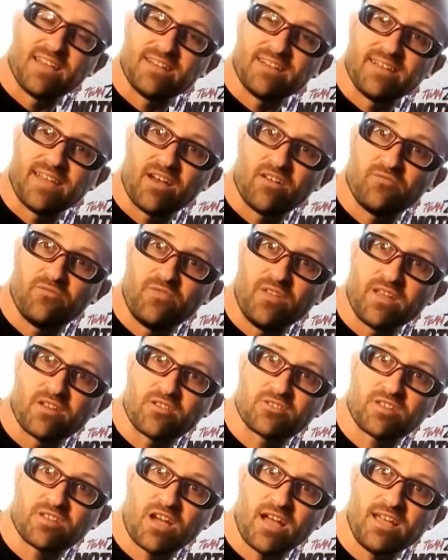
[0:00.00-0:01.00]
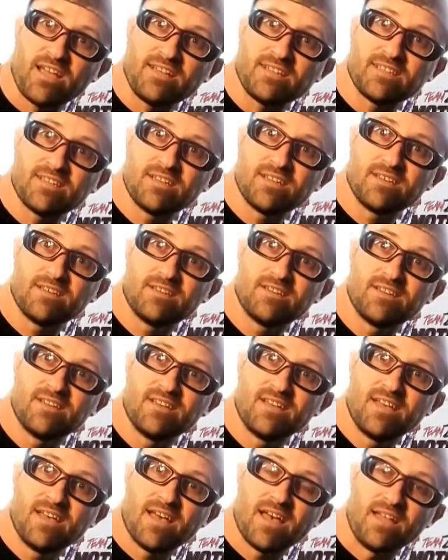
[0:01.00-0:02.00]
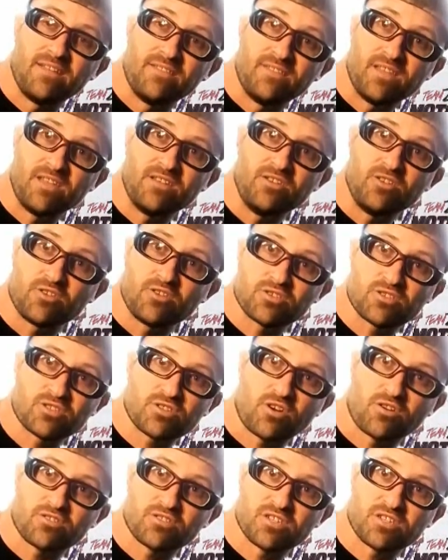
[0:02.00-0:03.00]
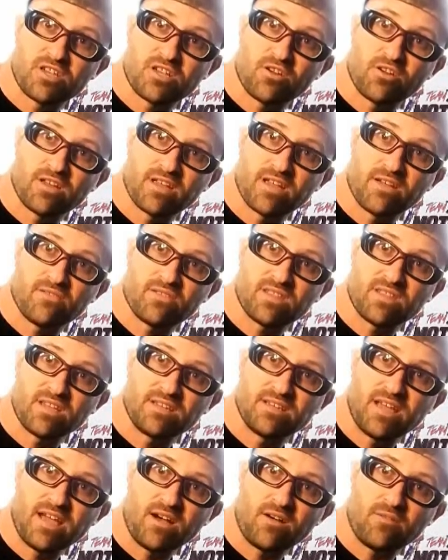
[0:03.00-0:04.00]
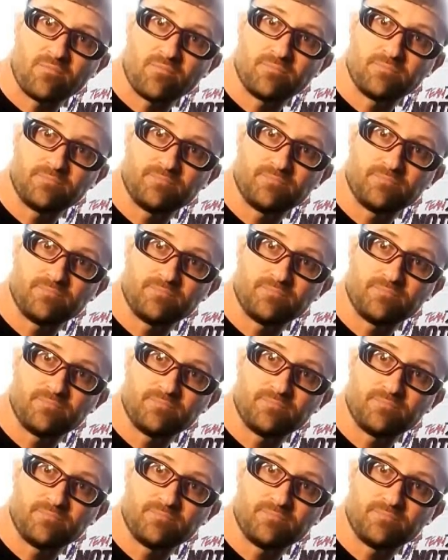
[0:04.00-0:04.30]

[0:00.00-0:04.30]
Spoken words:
that down finger tight, and then you can start securing everything down.